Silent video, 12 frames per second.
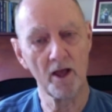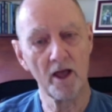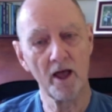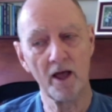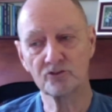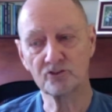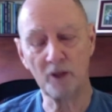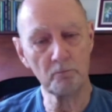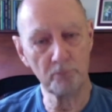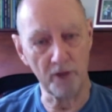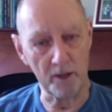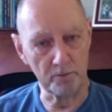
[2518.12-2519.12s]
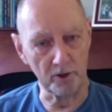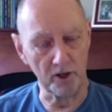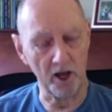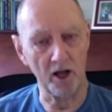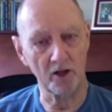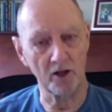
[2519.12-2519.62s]
Some people
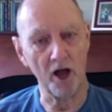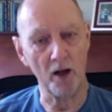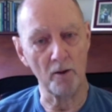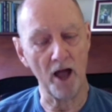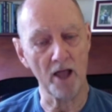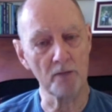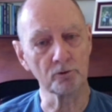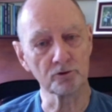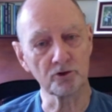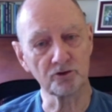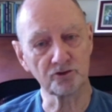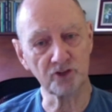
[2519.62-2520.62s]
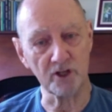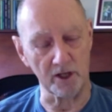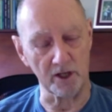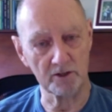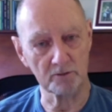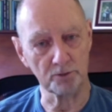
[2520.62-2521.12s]
are able to see
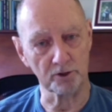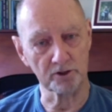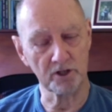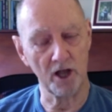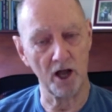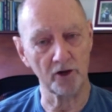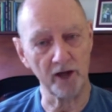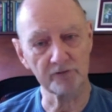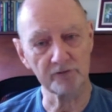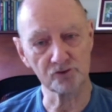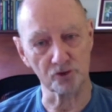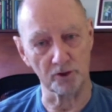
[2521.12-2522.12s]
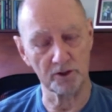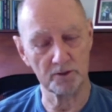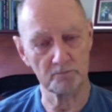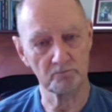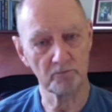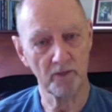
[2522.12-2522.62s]
it but can't enter it.
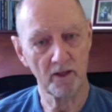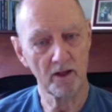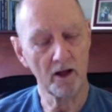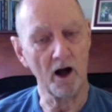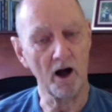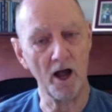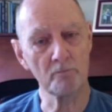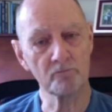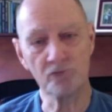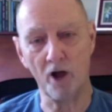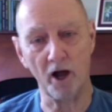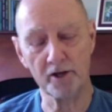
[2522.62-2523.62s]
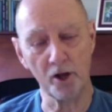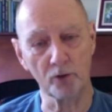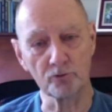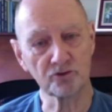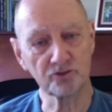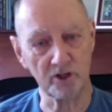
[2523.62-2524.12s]
I don't
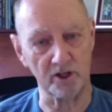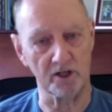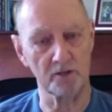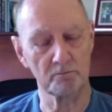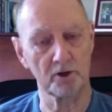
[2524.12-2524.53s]
see it, but I